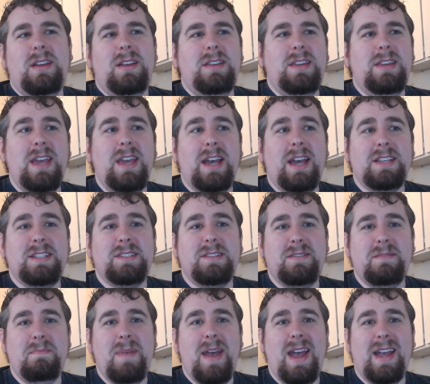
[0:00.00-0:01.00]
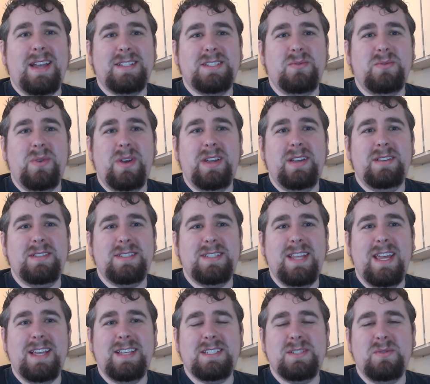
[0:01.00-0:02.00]
Yes, Mass Weight
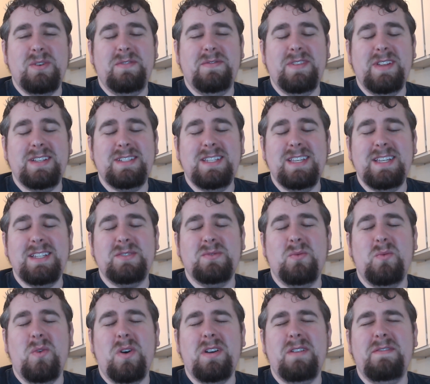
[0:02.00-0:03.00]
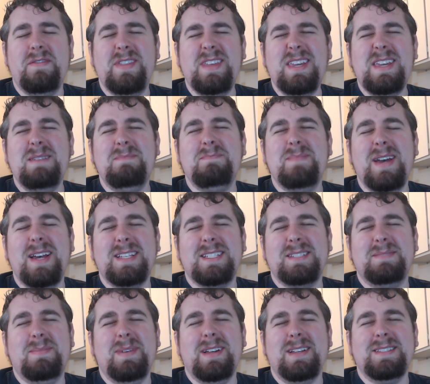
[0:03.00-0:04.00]
Snake Swiftness is one of the best
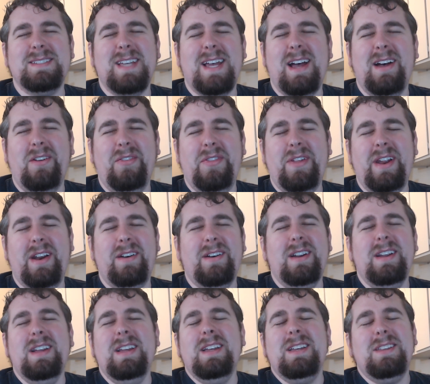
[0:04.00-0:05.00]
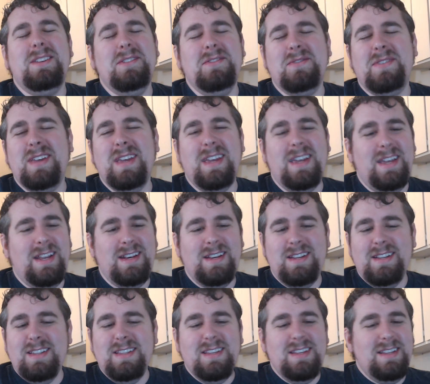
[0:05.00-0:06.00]
spells out there. You can,
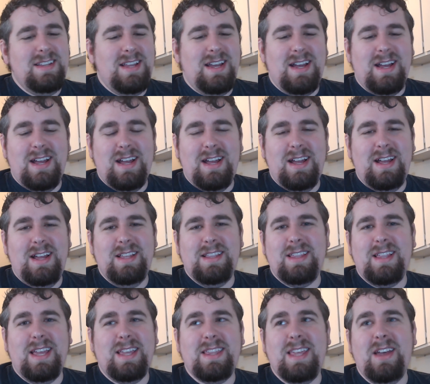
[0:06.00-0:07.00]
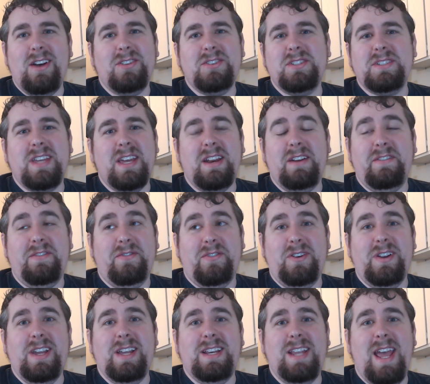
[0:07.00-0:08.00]
like, they all just get a
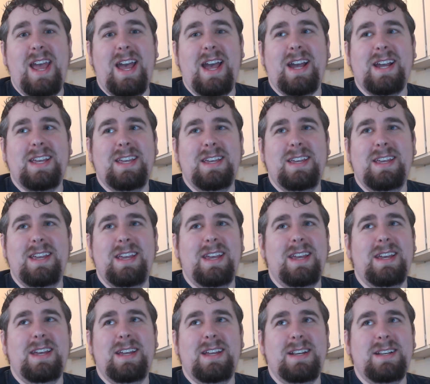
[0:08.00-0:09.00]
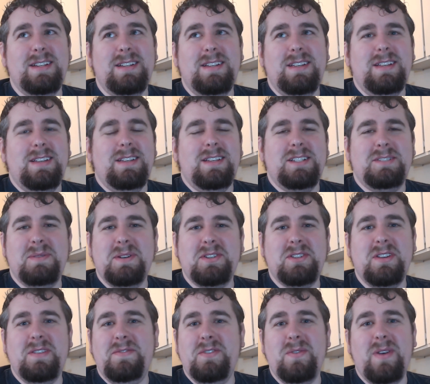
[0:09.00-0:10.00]
free attack. And especially
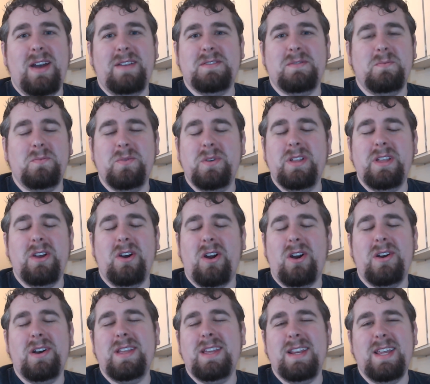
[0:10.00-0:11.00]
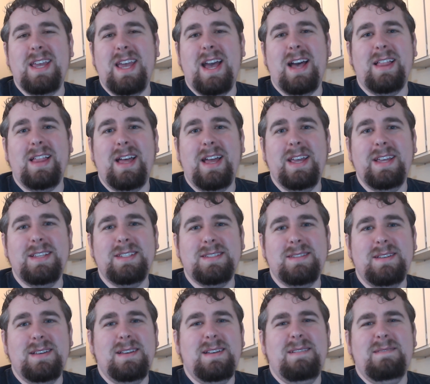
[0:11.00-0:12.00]
if you have some really hard-hitting allies,
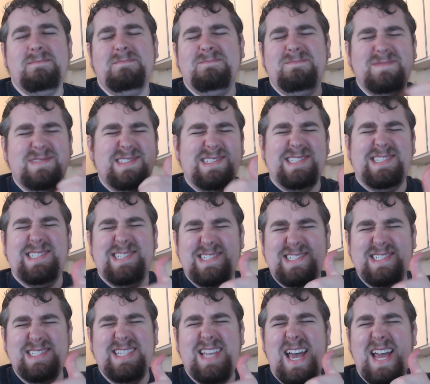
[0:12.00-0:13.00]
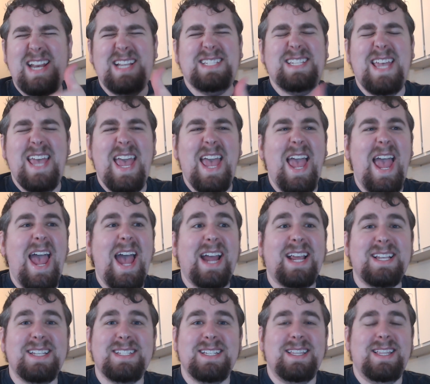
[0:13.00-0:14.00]
that is
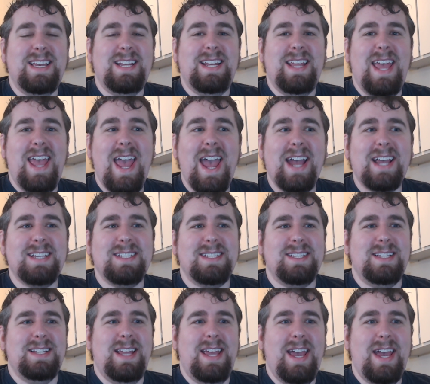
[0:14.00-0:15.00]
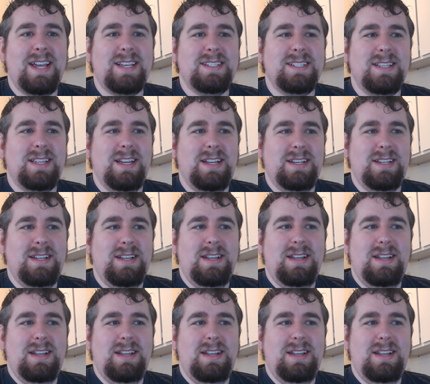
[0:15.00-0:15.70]
excellent, excellent, excellent.